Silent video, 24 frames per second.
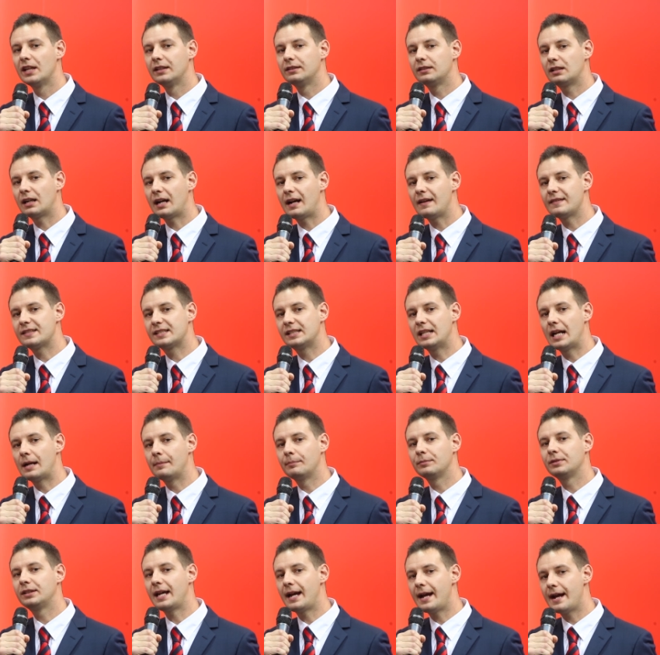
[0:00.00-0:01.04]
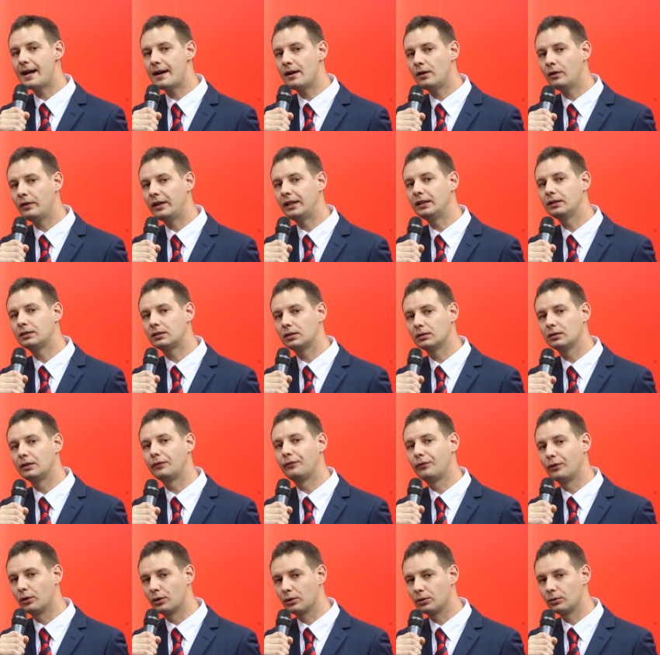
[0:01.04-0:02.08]
drives them down into the
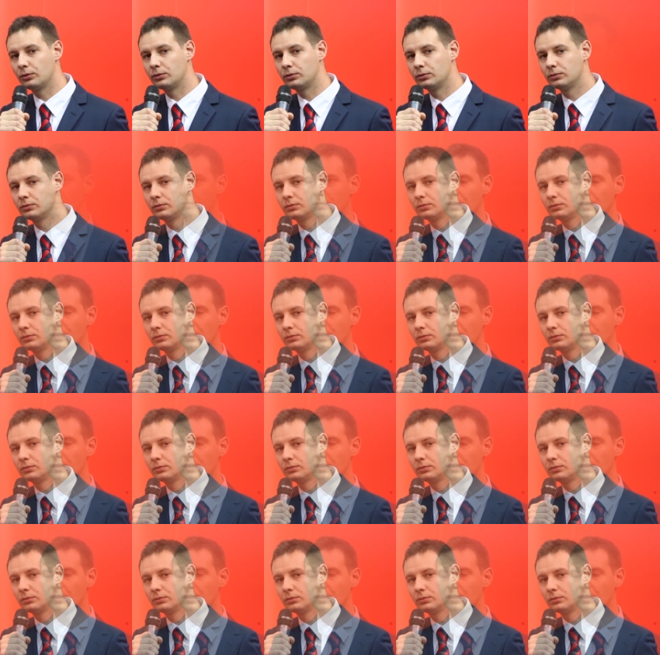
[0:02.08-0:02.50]
furrow.